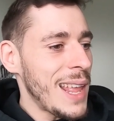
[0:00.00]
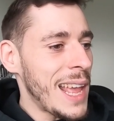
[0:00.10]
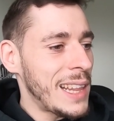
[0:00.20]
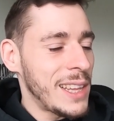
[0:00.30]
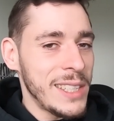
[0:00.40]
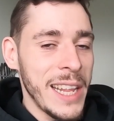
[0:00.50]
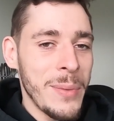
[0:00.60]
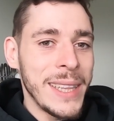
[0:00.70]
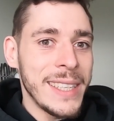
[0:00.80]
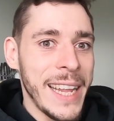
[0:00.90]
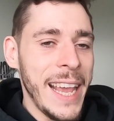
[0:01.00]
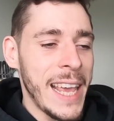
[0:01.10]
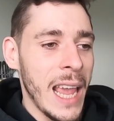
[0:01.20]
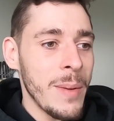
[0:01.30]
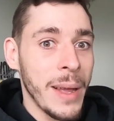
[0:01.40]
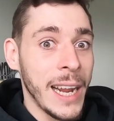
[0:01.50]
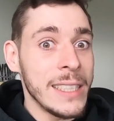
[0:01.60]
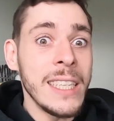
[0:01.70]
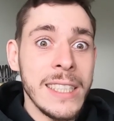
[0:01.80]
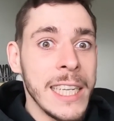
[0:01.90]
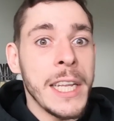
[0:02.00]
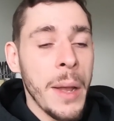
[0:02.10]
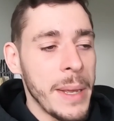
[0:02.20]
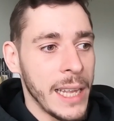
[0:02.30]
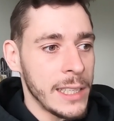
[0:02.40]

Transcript: And the, when the day came, and I didn't see it coming,